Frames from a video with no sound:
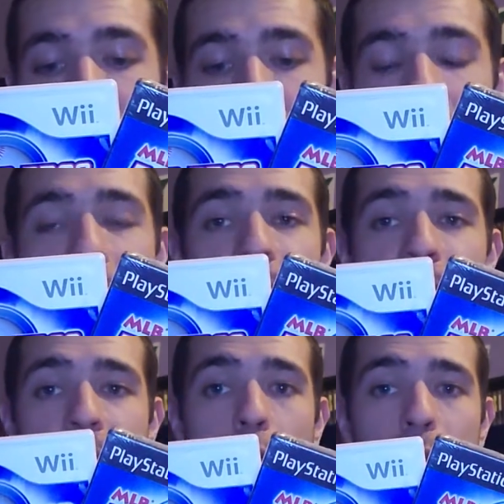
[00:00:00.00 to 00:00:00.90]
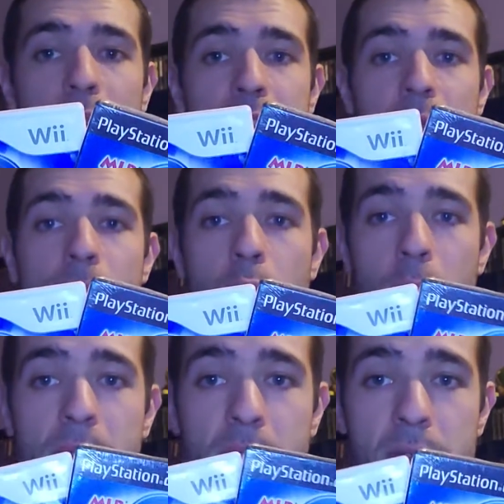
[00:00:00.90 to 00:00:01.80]
and it has like a home run derby mode
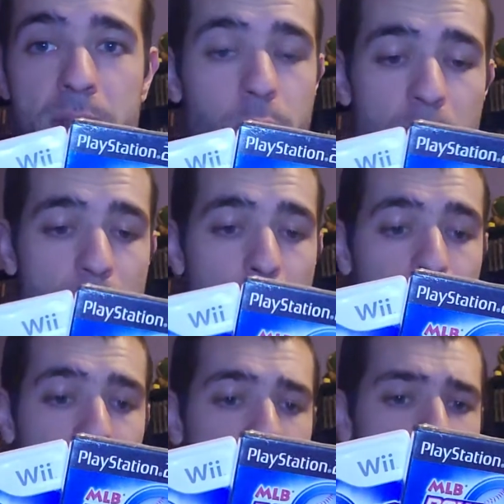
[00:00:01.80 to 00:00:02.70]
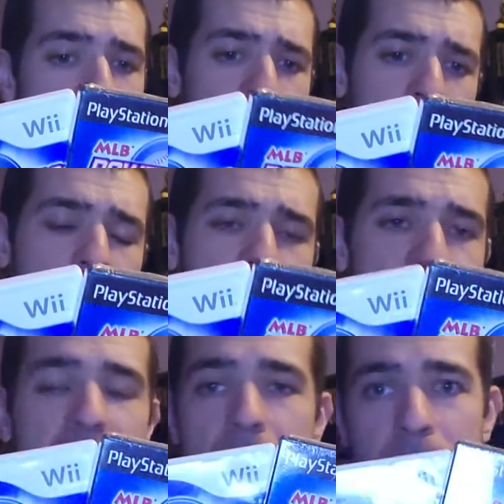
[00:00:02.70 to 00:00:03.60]
where you can use the Wii remote. I don't know if there's
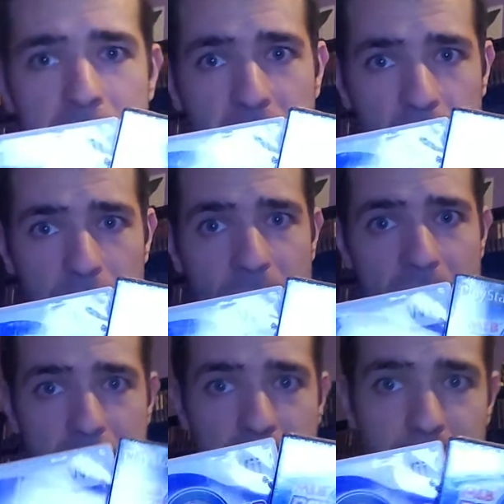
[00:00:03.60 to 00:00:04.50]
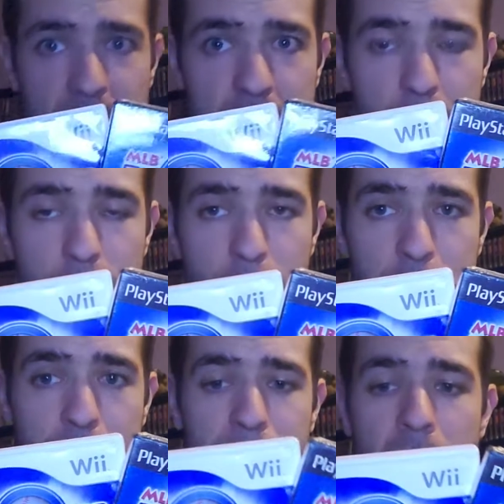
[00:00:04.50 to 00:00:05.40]
any particular advantage to the PS2
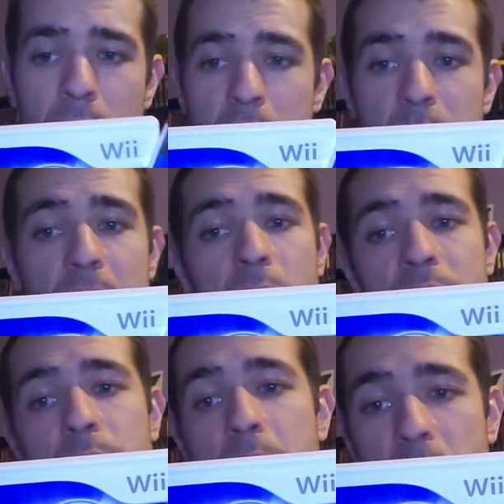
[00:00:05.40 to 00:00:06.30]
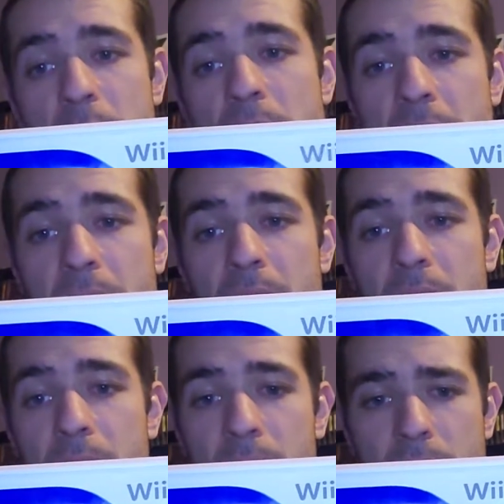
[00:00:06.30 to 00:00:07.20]
version. You can also use like
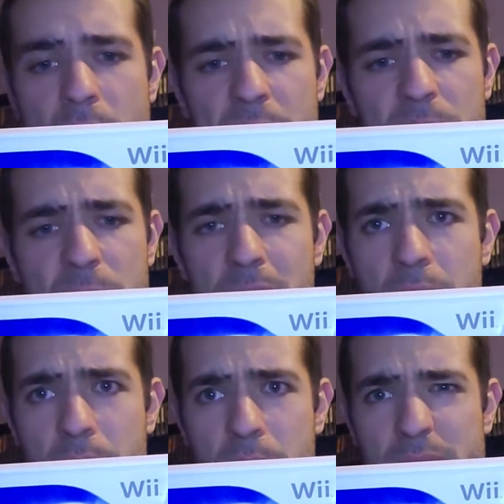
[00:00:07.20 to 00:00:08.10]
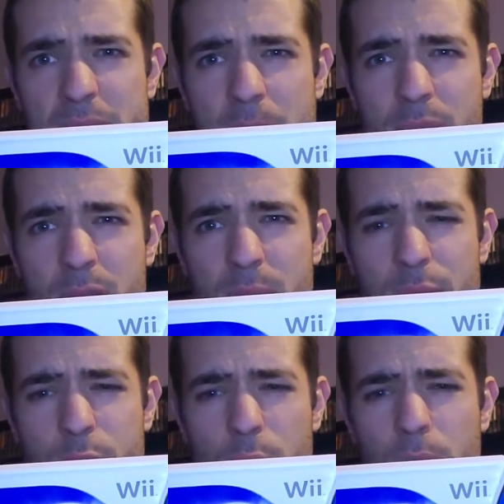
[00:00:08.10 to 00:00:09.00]
I think you can use a GameCube
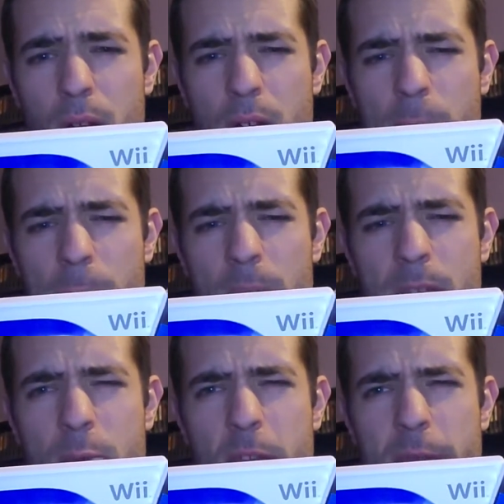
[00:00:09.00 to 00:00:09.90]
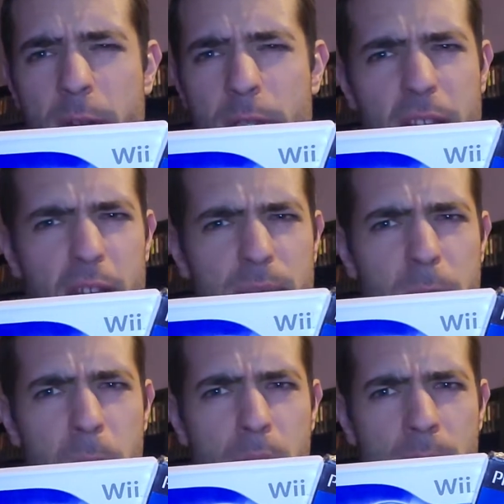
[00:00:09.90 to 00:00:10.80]
controller on the Wii version. I could be
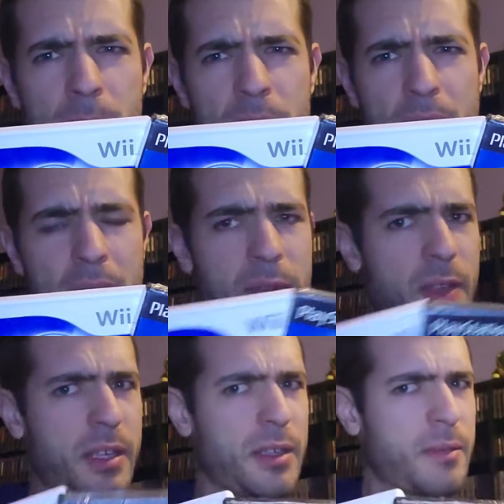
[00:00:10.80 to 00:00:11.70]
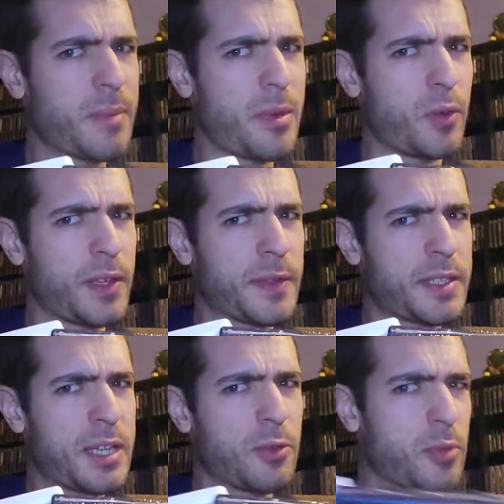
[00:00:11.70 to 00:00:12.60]
wrong about that. I think maybe only on the
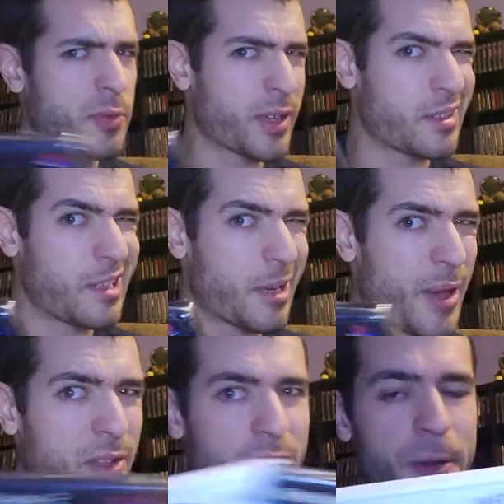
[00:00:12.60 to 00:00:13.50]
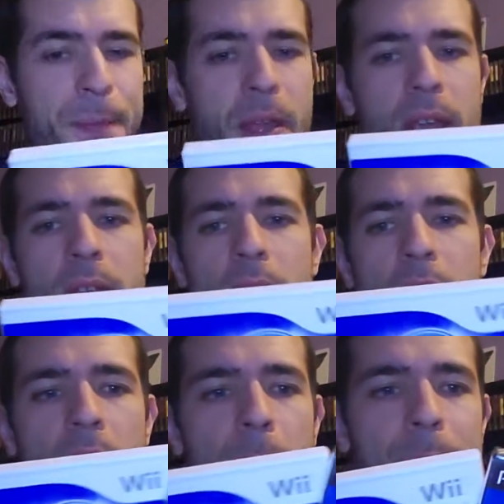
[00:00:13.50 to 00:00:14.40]
sequel, which we're going to talk about later.
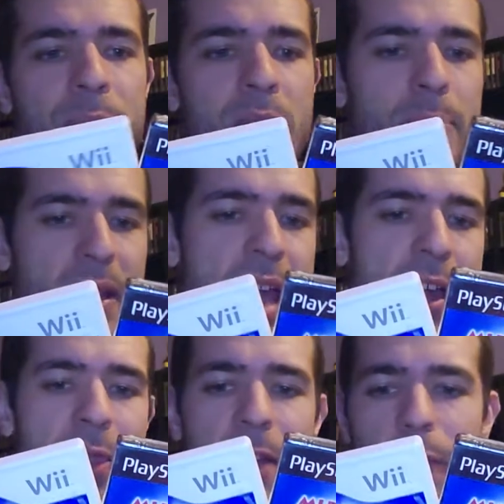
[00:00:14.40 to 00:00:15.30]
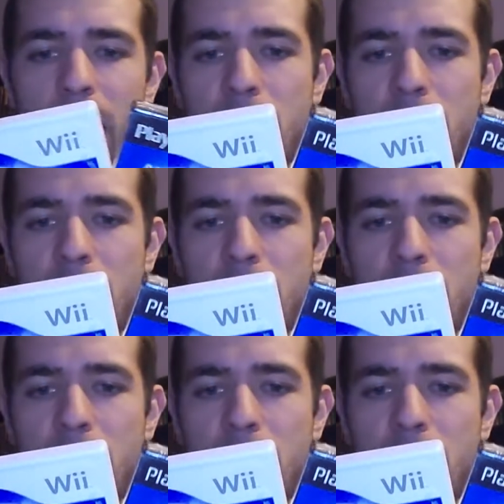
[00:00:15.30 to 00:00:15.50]
But yeah, I think for the